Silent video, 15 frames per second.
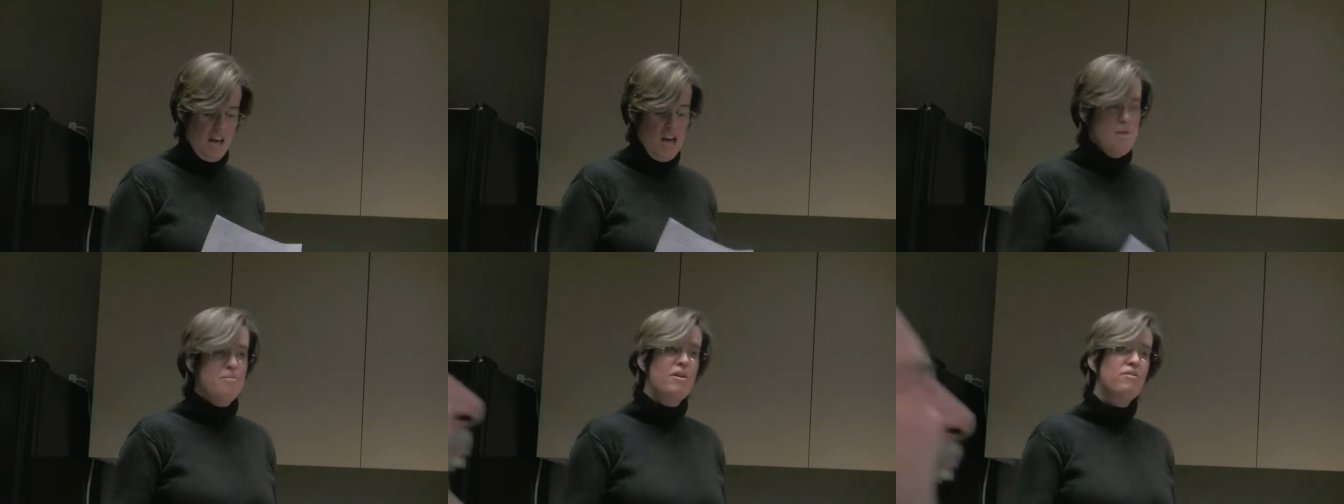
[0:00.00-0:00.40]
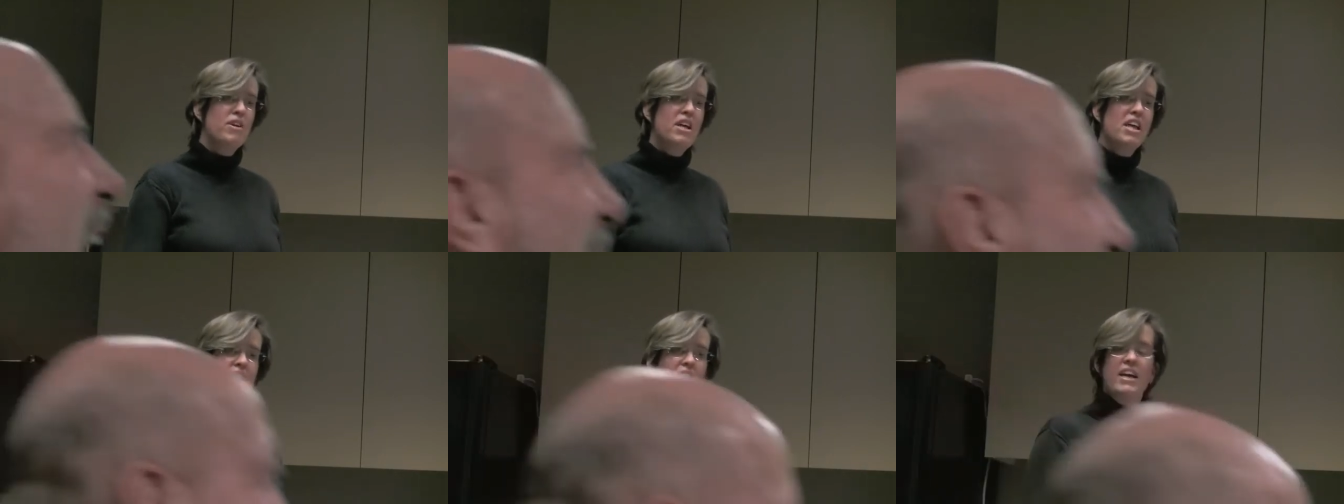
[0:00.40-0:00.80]
Good. But
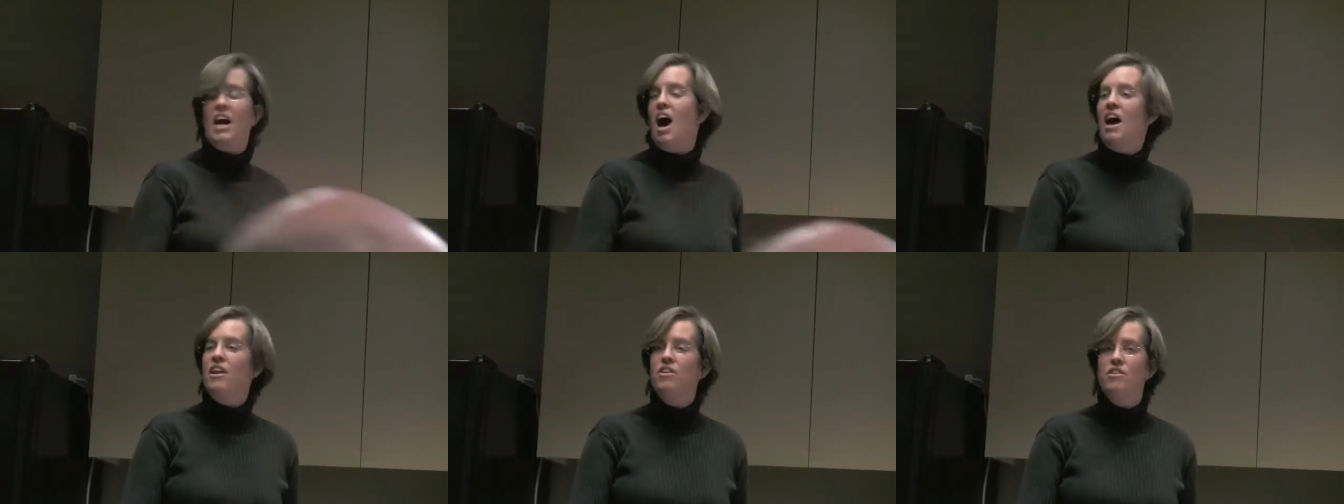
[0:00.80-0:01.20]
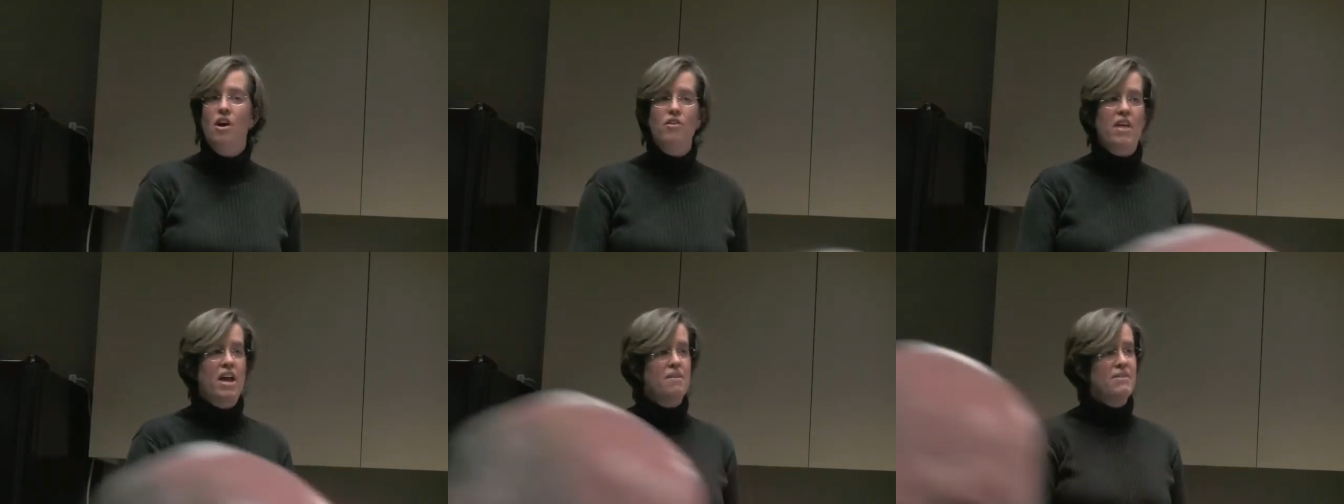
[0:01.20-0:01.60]
really, like, I don't
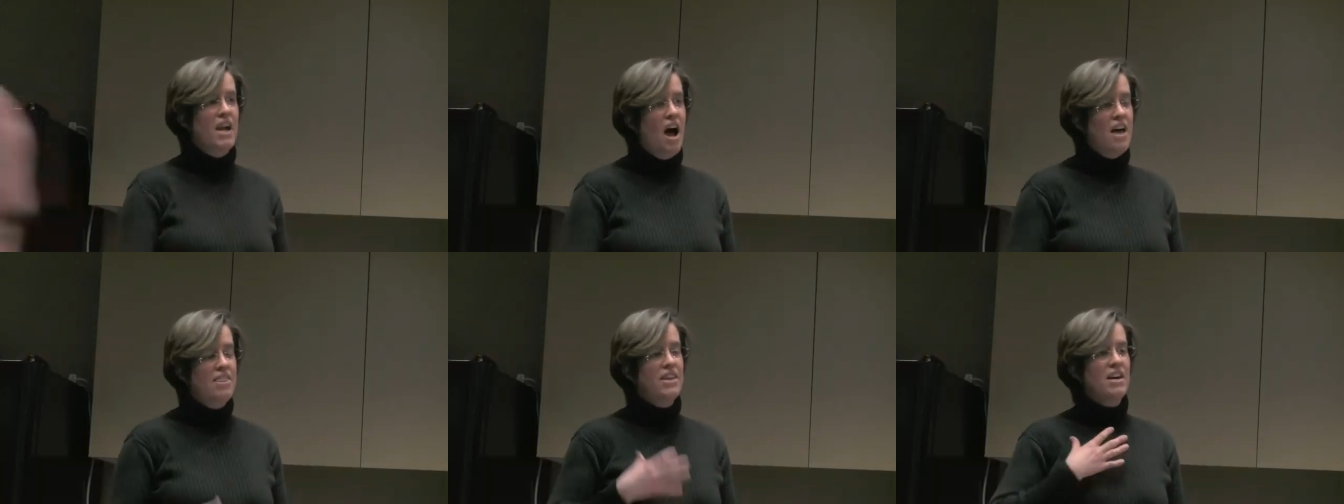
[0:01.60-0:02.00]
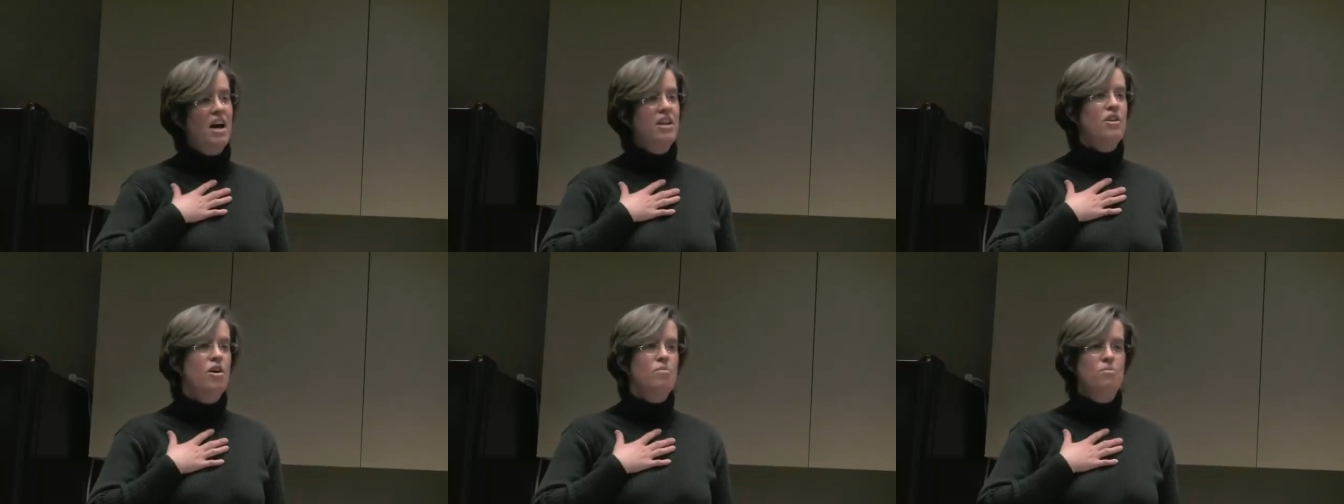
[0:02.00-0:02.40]
know that. I mean, I think
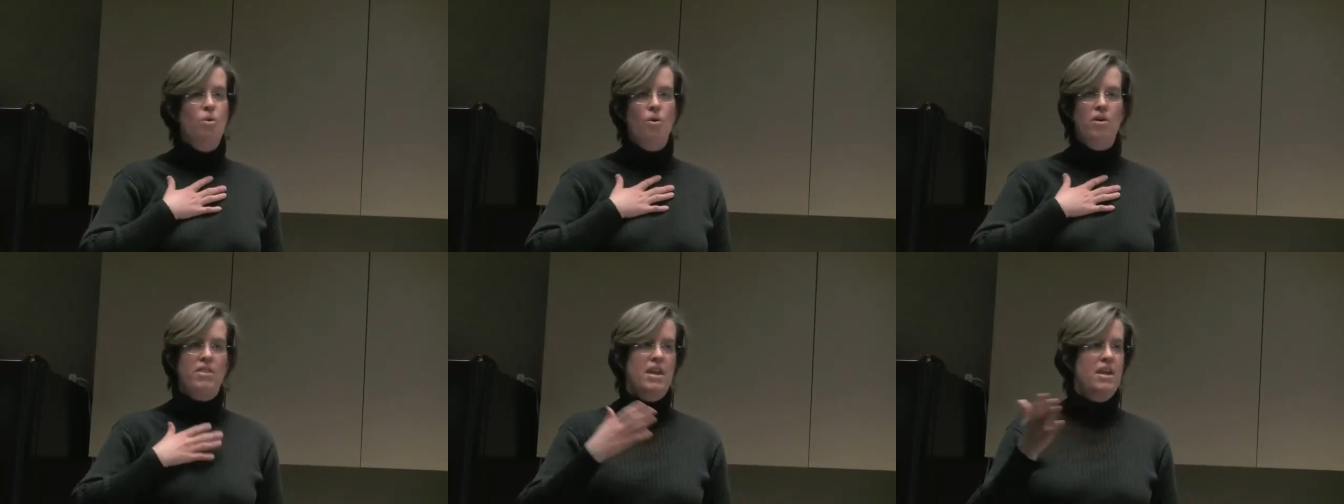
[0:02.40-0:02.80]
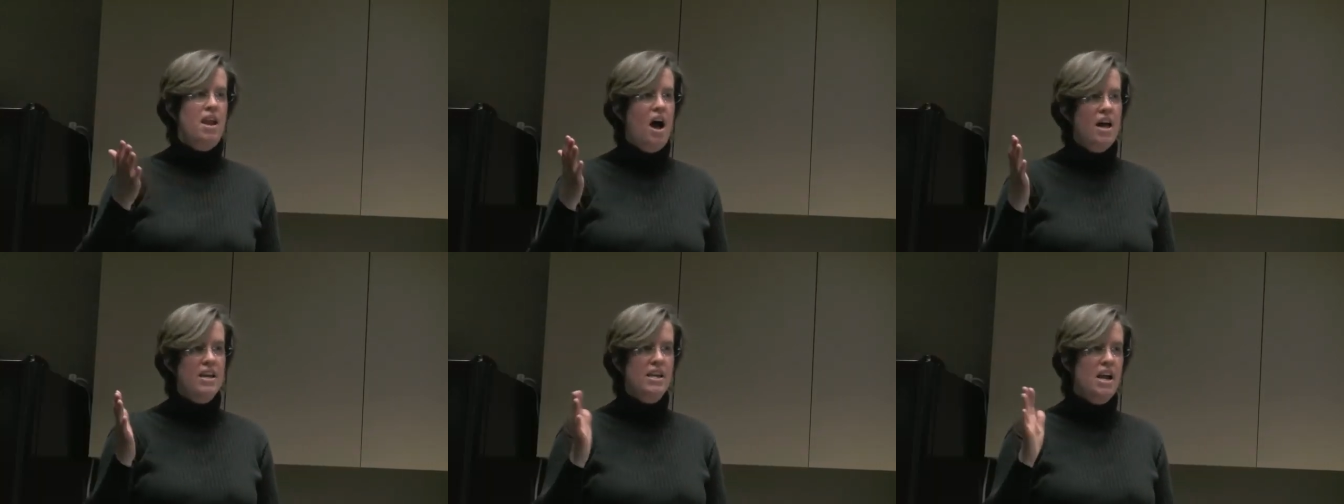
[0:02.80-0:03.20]
I know more than
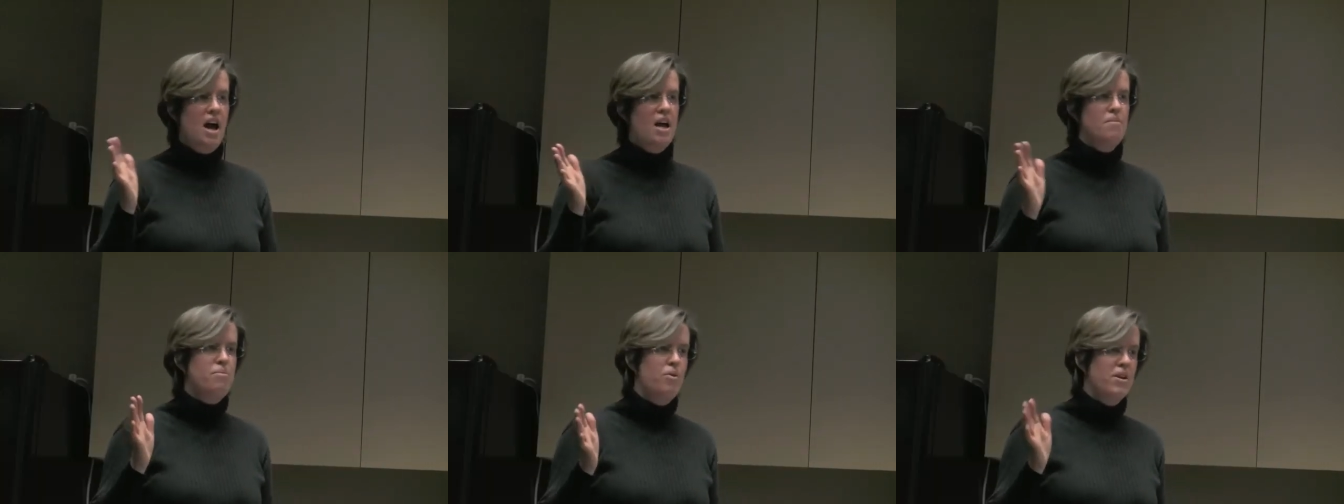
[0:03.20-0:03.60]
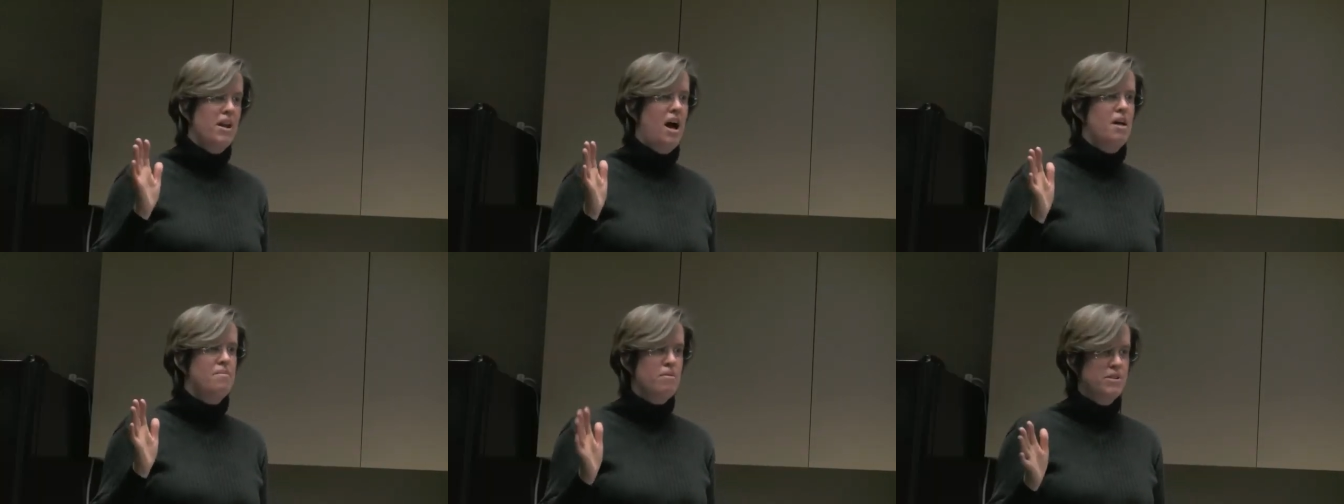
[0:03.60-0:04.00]
ninety-nine point
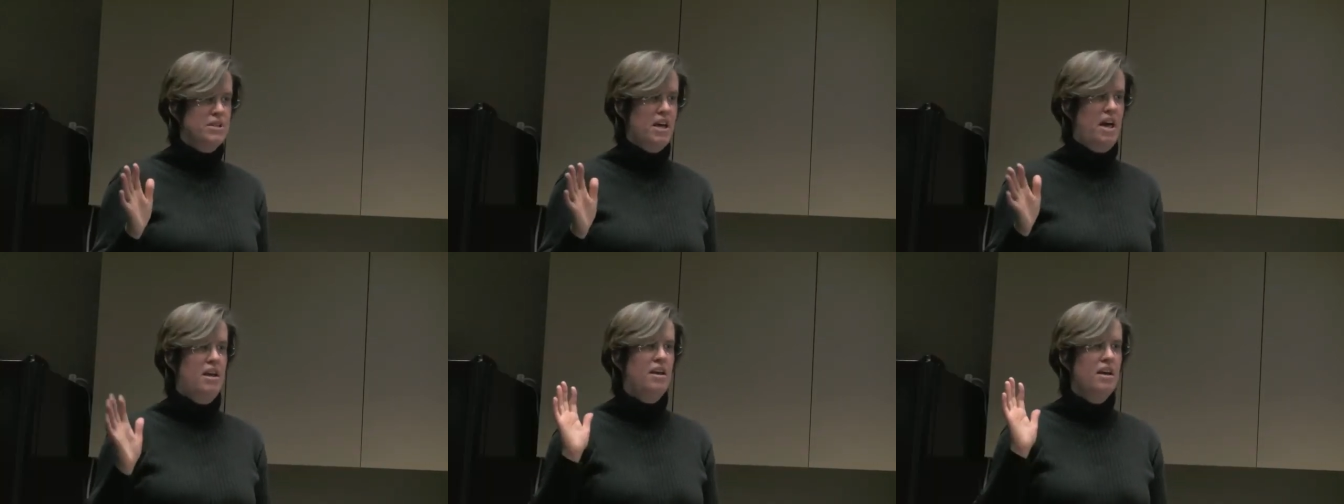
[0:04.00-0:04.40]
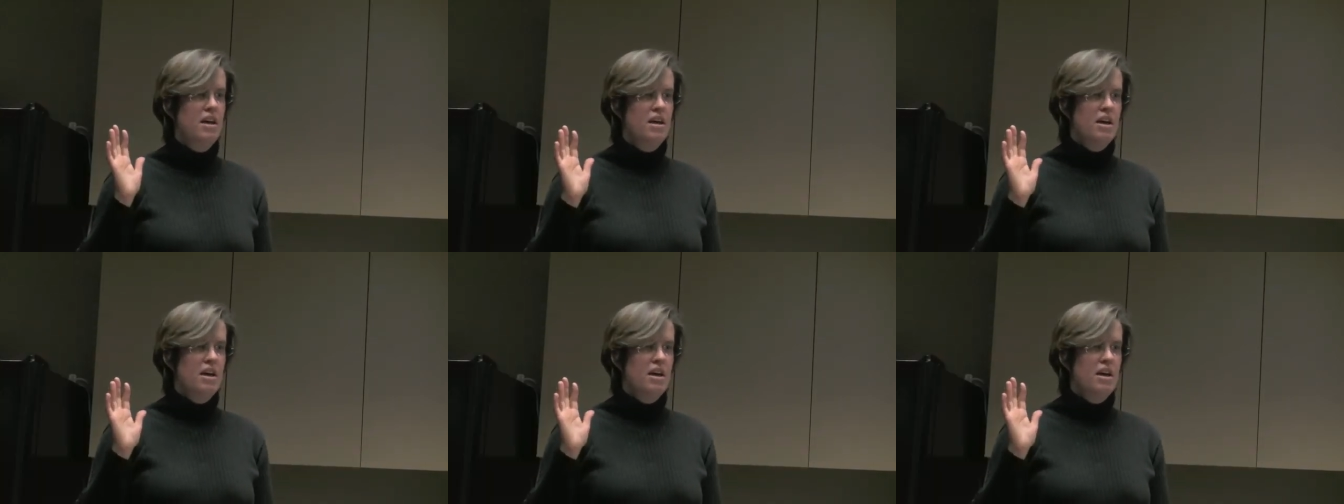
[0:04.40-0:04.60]
nine percent